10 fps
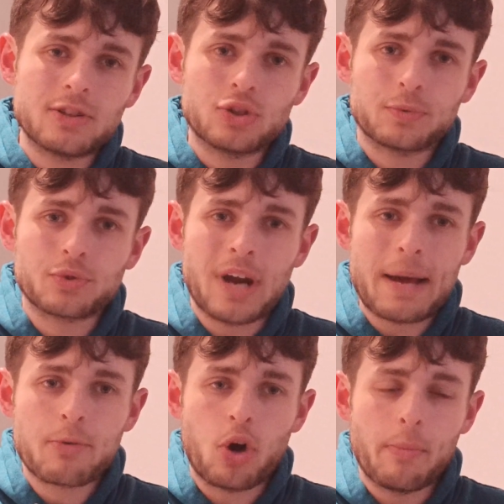
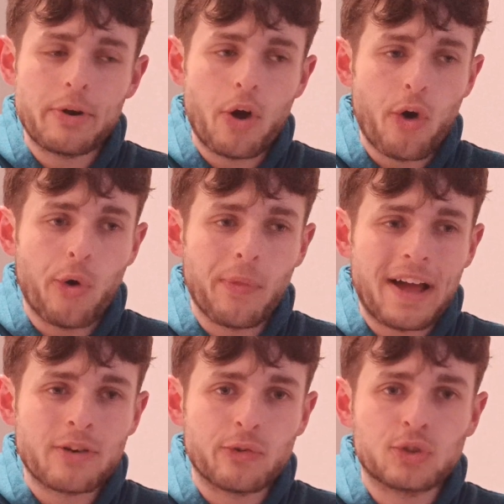subscribe, comment, all
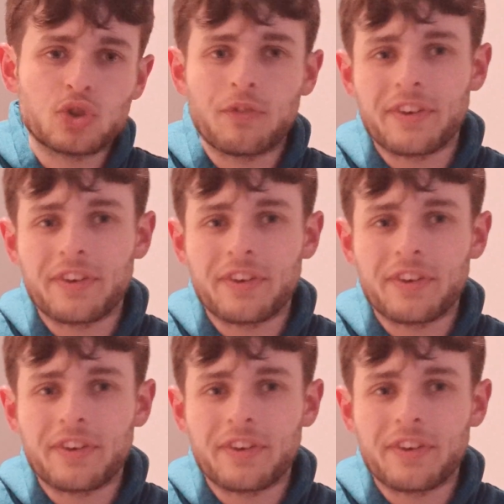that good stuff.